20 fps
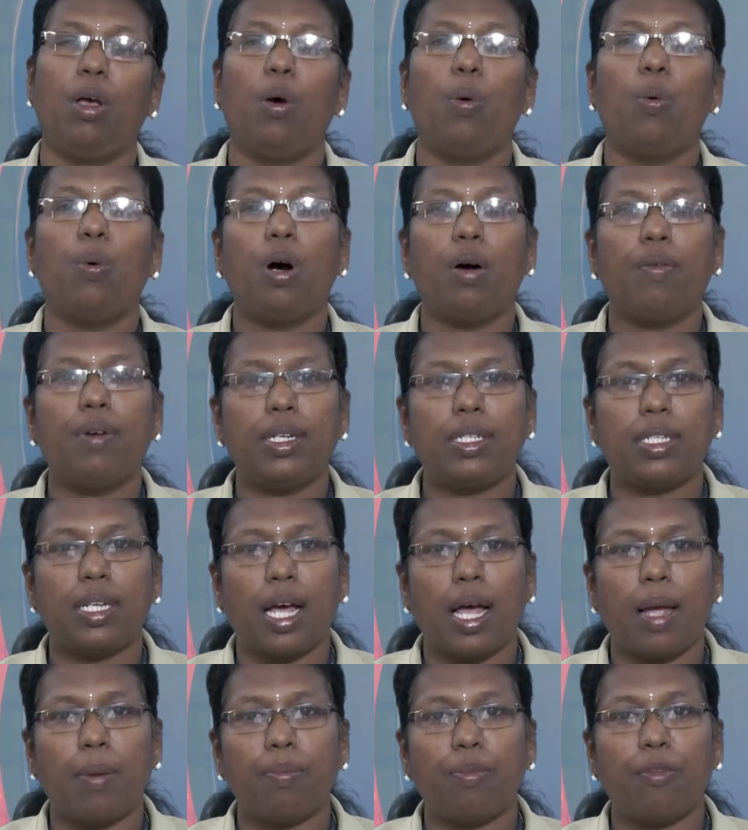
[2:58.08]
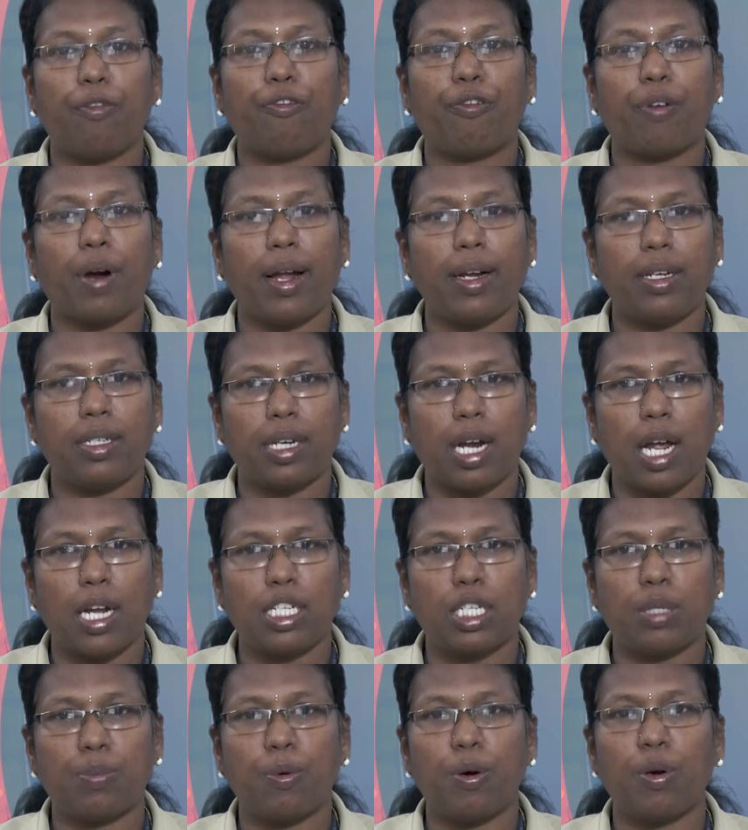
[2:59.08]
Over time, freight
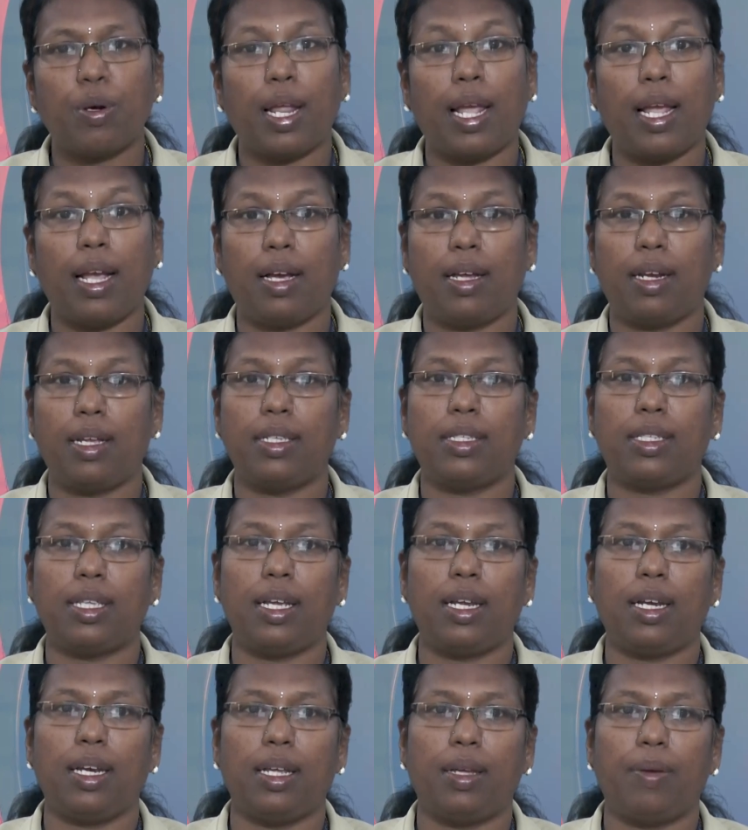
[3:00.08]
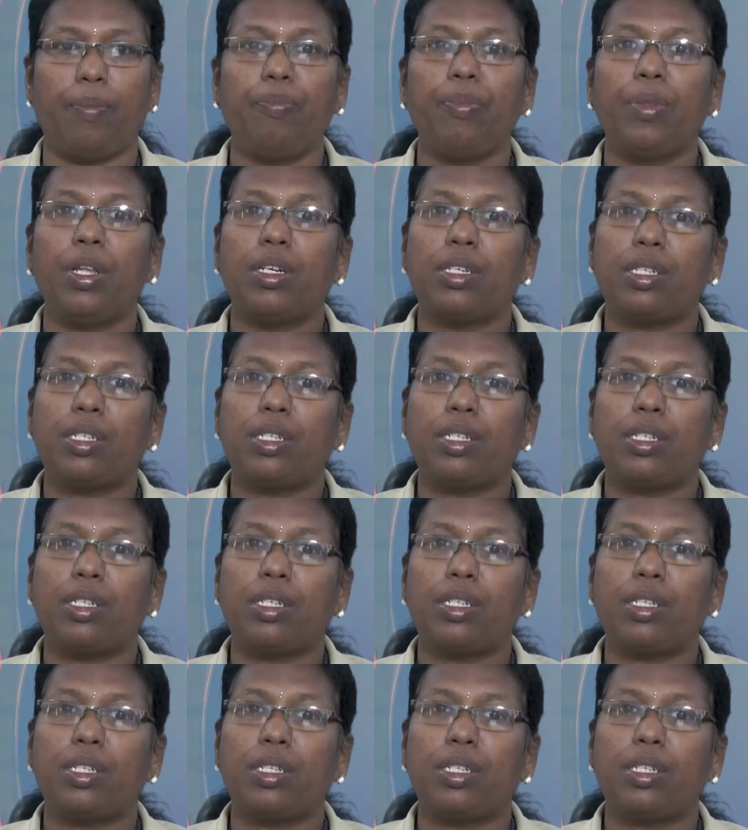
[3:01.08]
transport increasingly